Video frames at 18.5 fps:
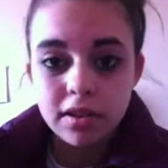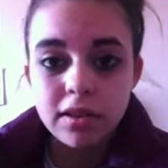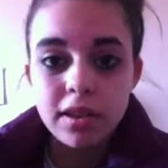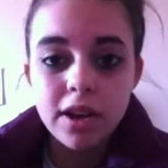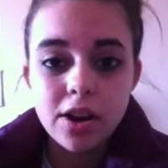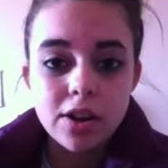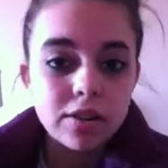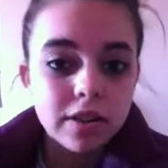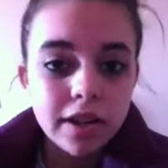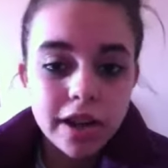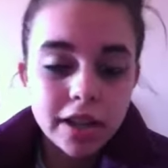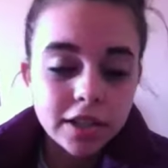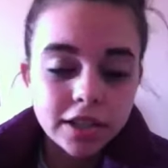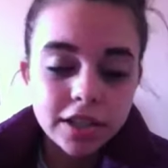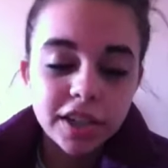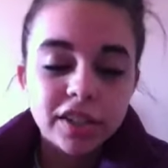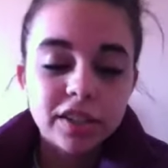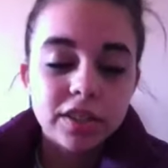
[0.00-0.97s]
dare
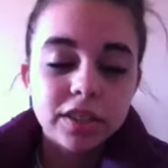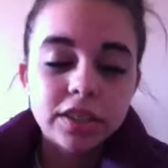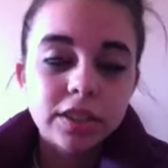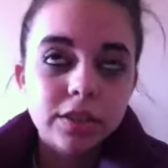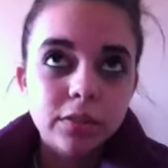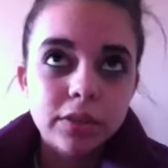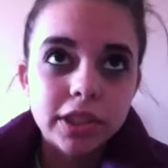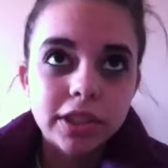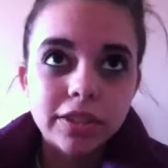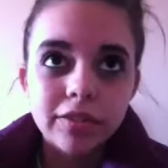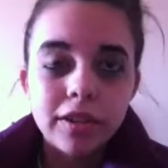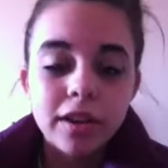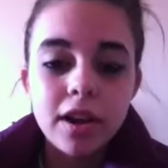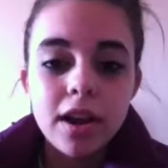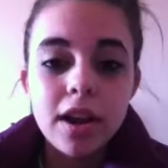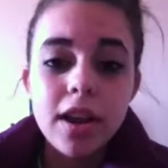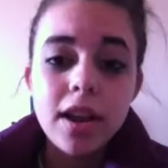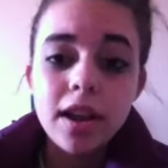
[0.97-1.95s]
slash challenge or
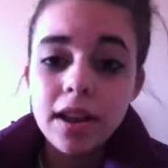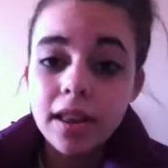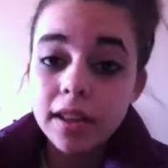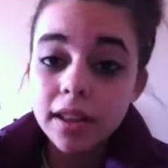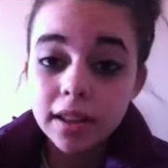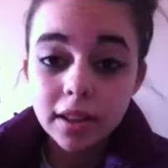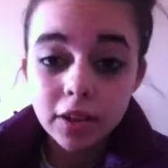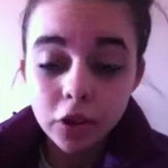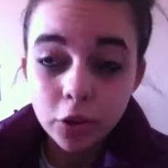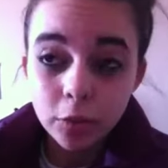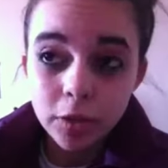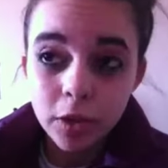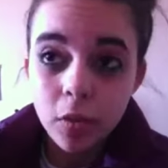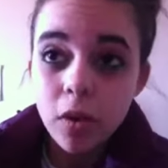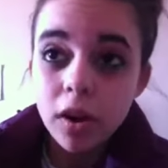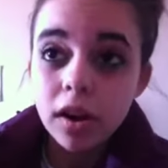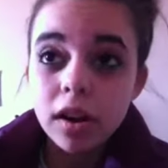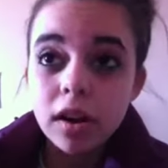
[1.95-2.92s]
whatever, and then there will
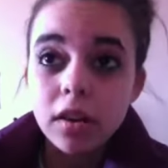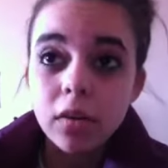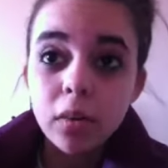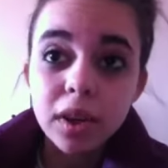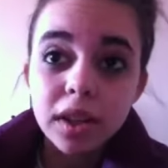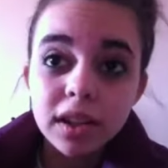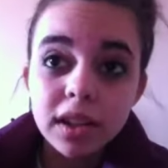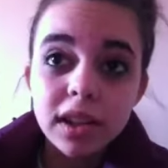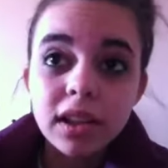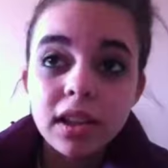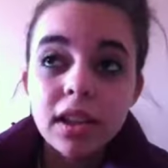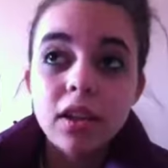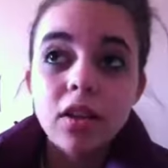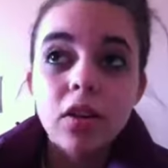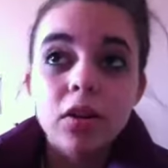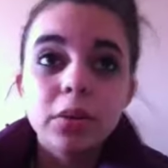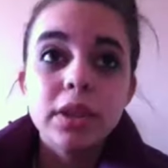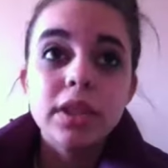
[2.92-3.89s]
be one on Wednesday
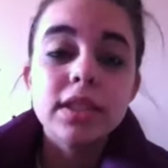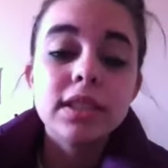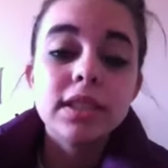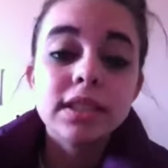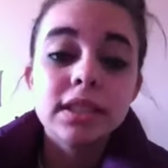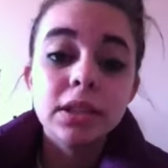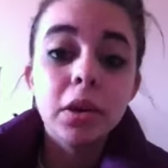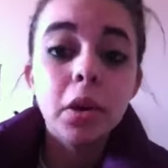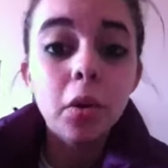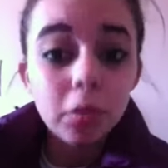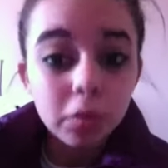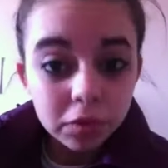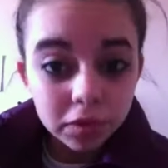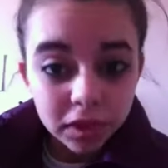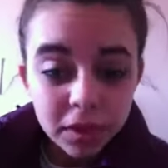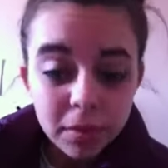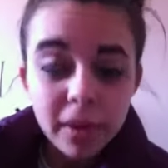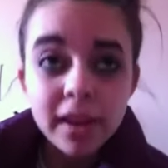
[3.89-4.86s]
like always, and then
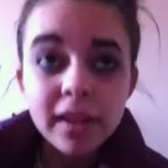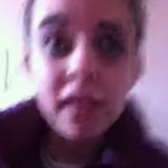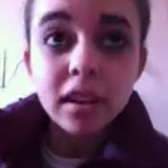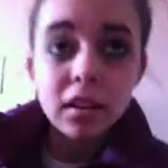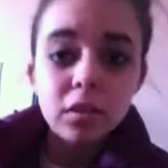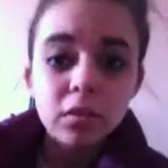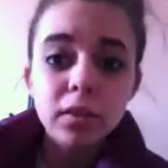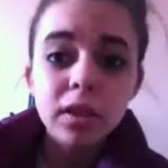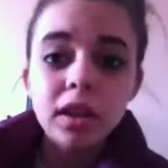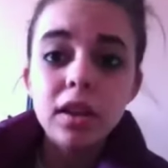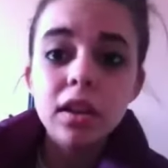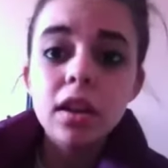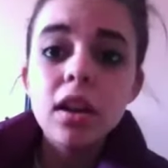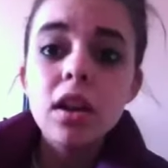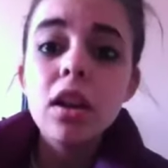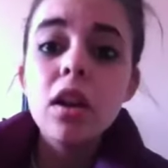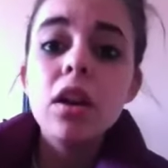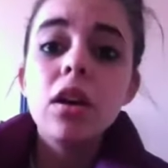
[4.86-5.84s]
hopefully by next week
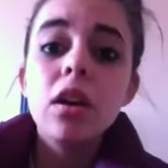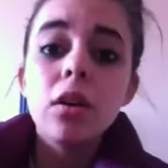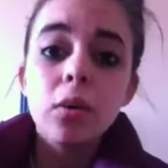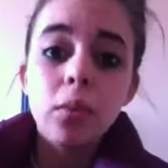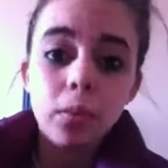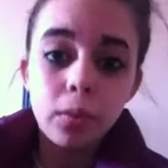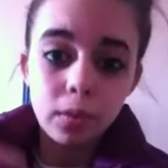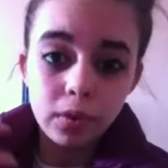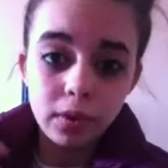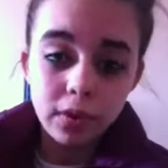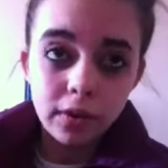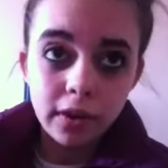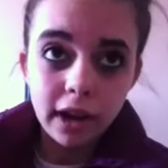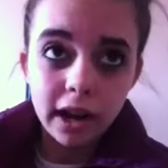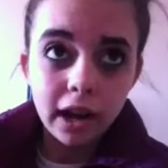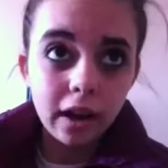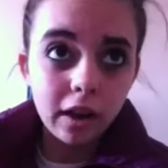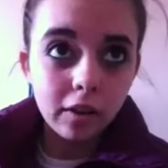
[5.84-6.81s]

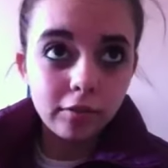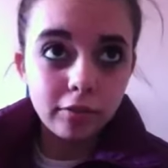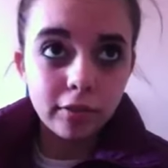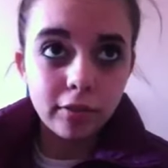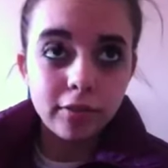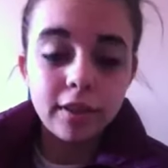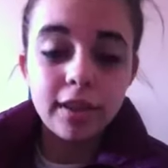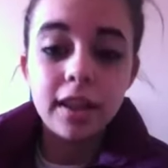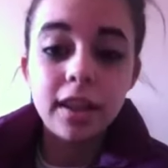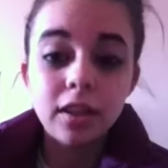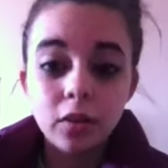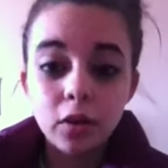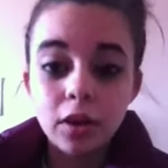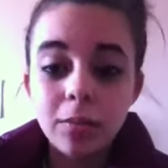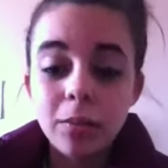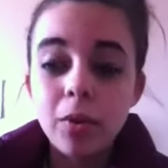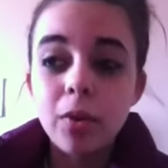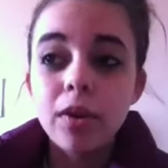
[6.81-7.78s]
we'll have everything
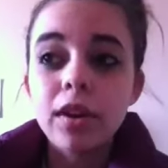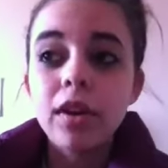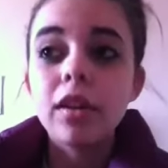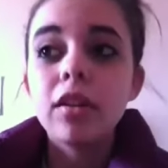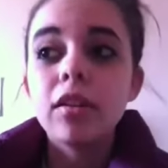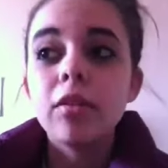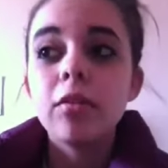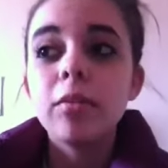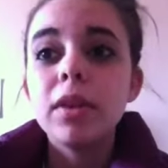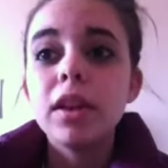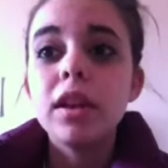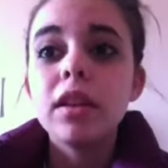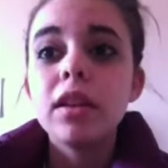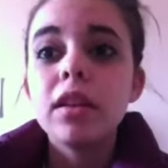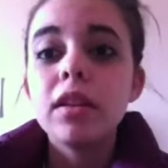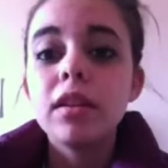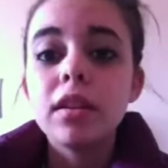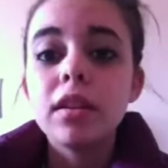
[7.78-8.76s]
normal and it'll
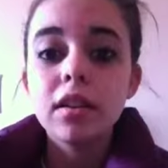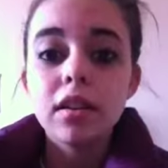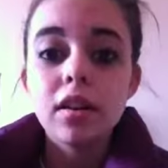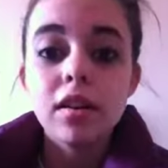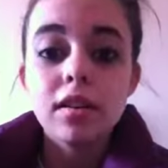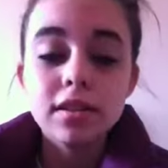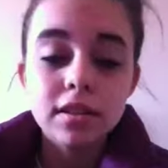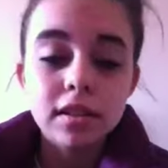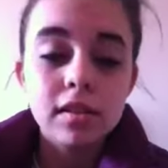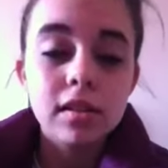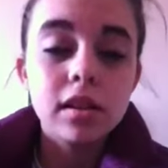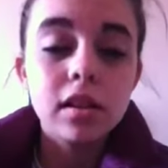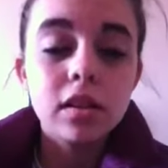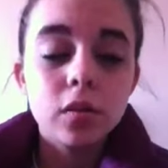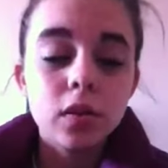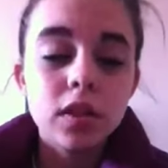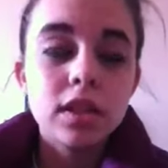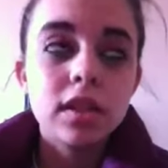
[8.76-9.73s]
be on
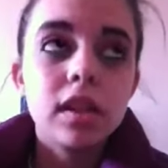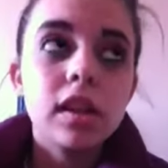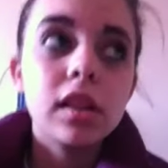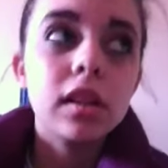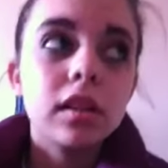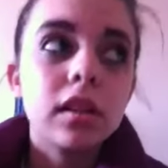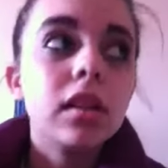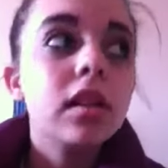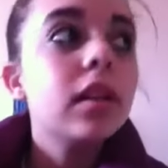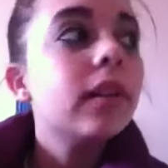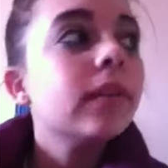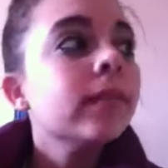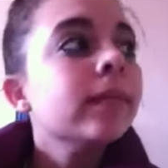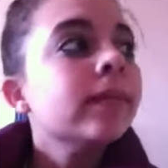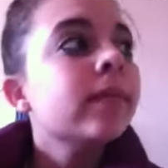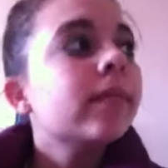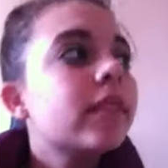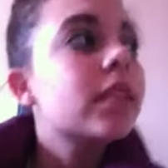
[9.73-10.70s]
Sunday and Wednesday and
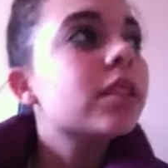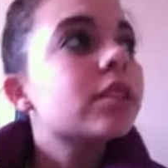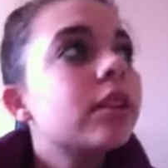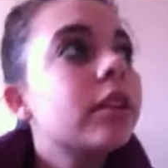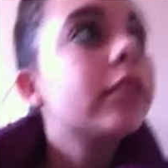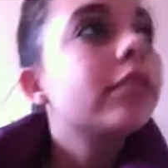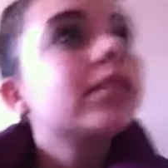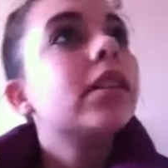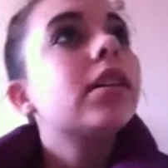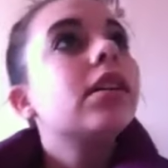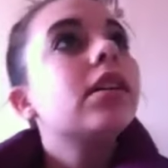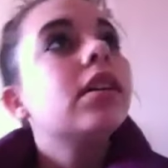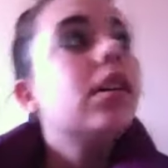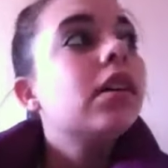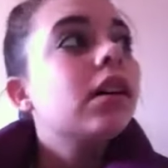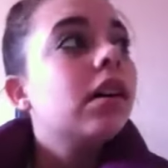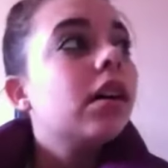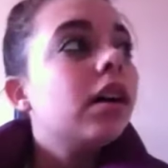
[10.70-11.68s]
stuff.
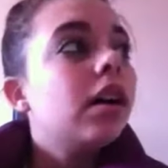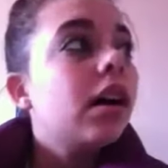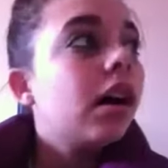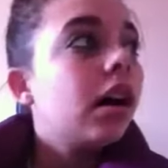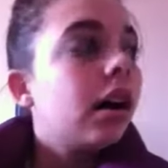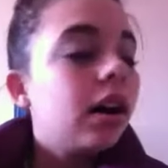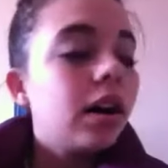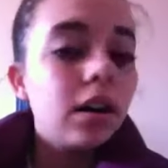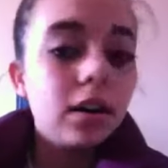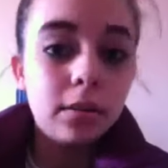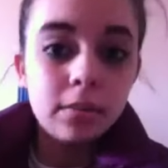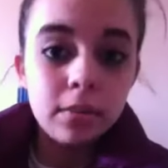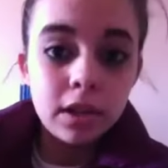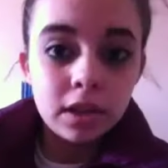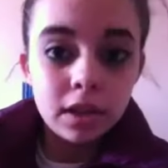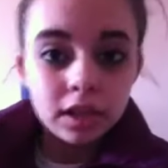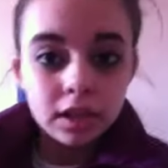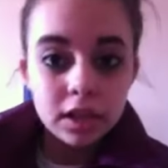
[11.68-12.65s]

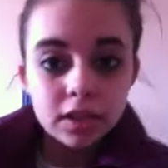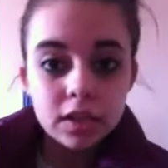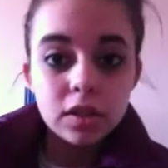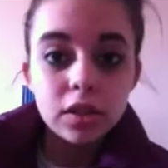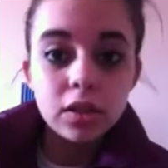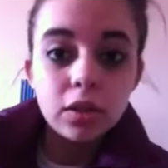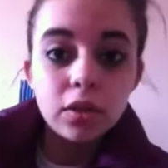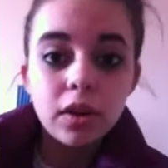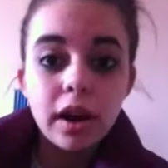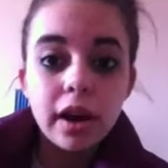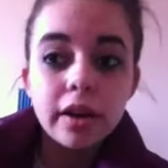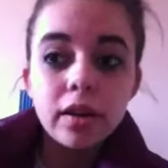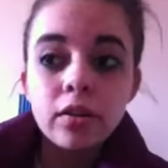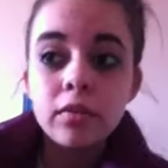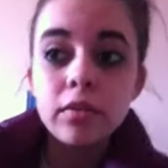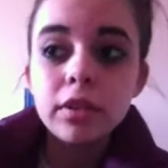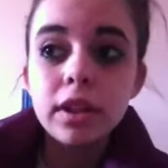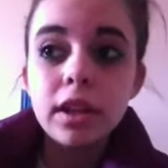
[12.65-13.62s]
Um, so I
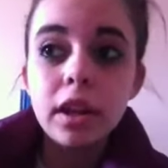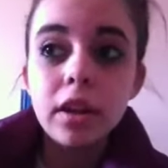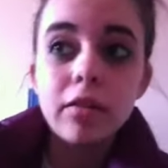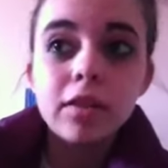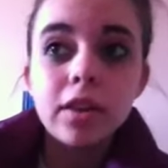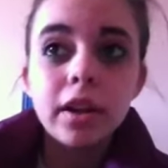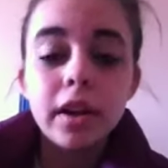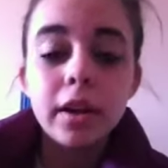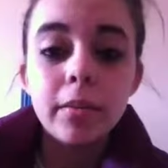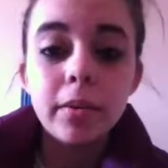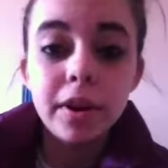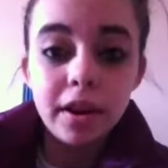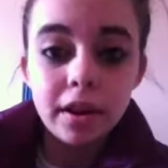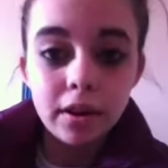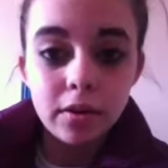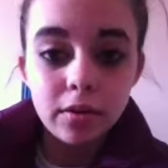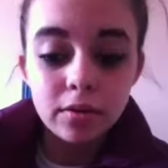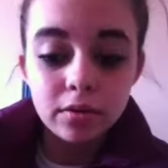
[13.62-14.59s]
don't really have time
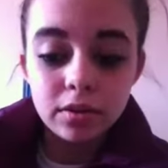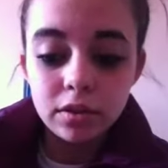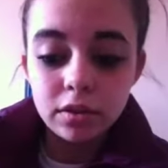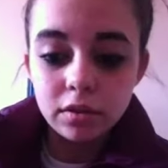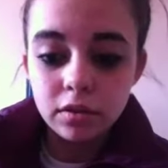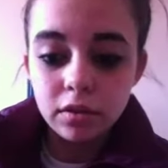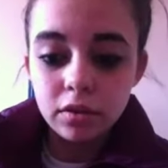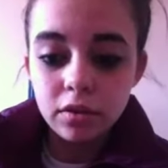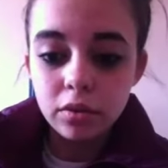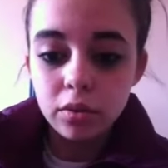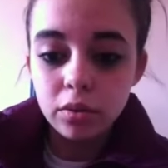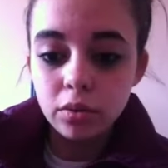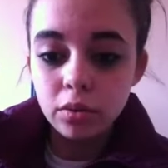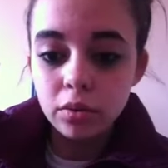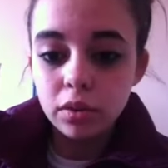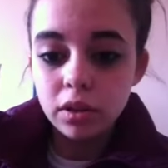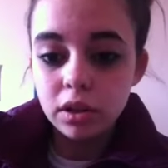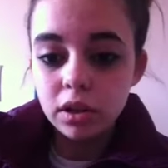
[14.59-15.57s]
right now to
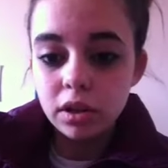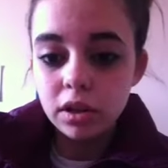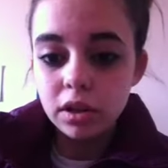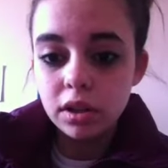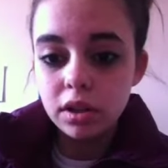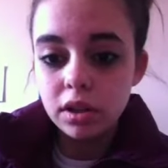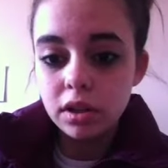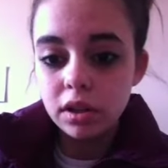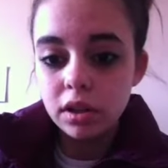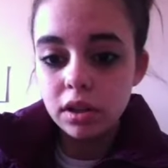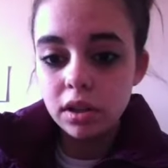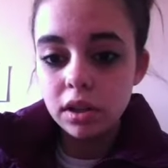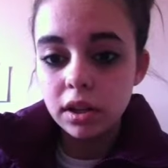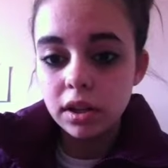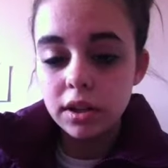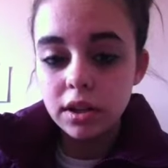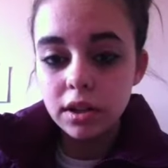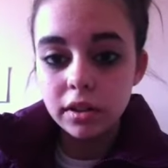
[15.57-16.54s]
do
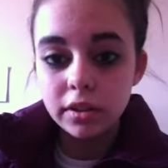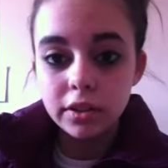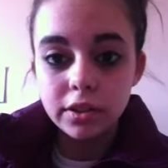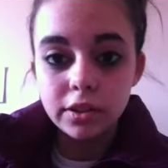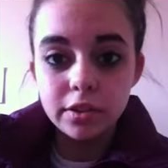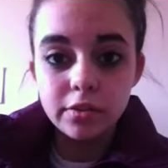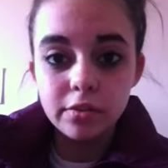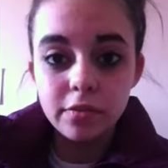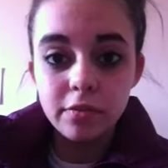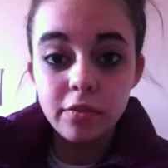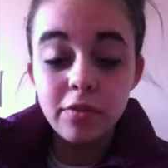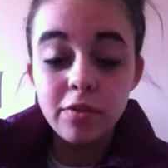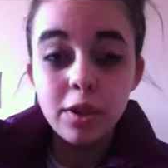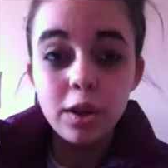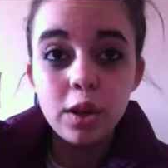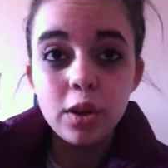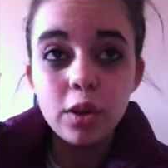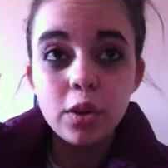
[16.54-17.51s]
another
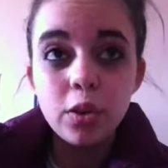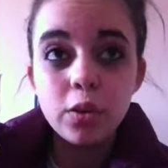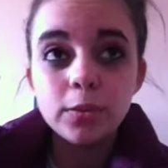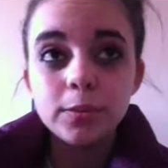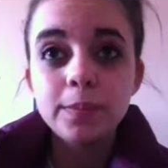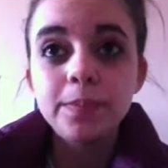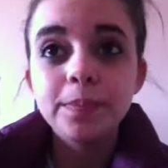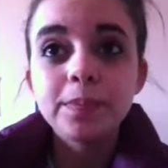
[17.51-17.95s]
video